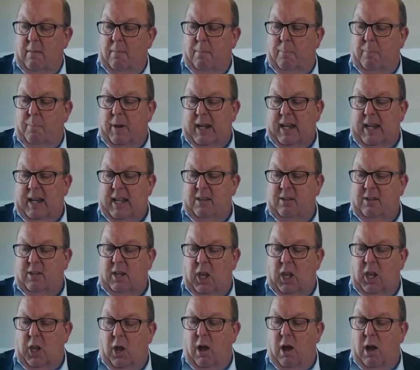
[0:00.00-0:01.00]
But it is
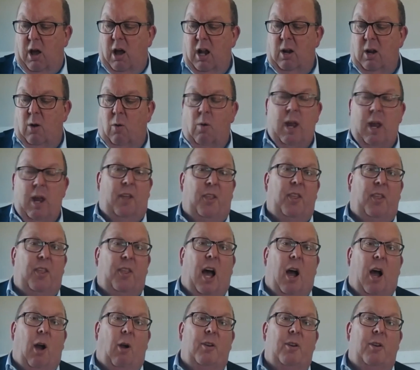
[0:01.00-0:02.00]
along with
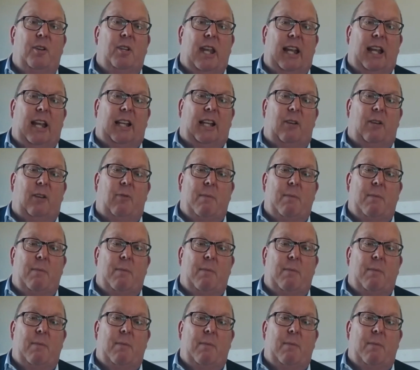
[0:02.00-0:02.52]
our daily